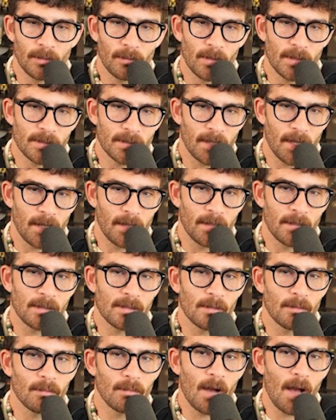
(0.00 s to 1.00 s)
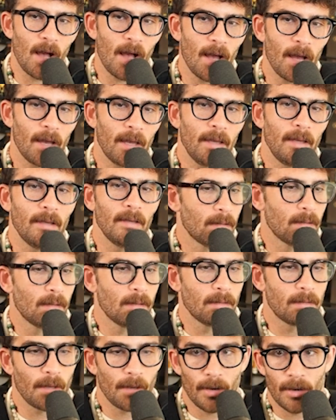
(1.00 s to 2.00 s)
once again, is why
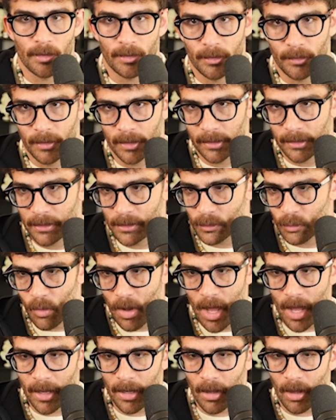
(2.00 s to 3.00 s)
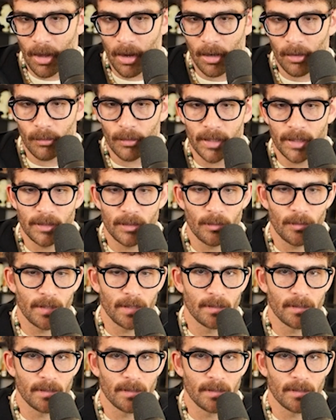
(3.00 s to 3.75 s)
they are doing this. Why are we doing